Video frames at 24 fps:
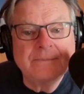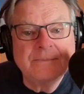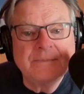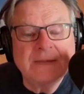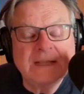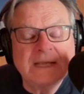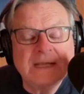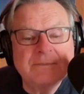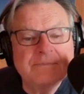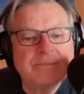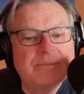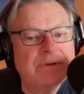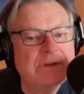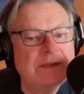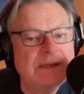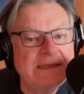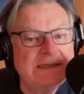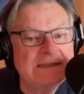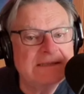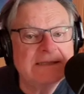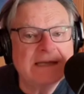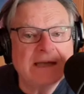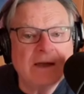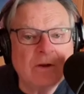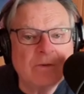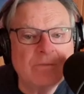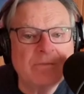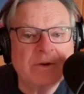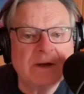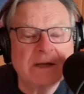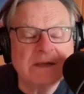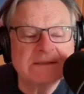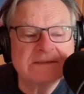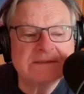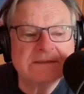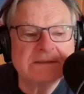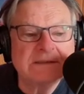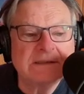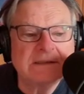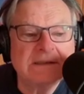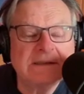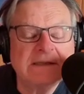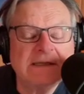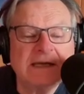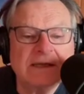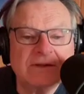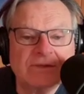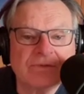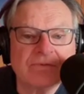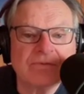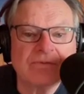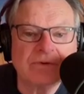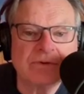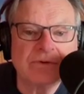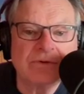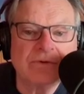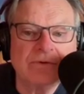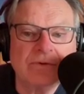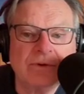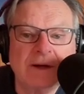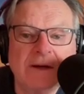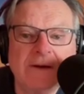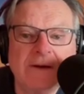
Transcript: And please help us get through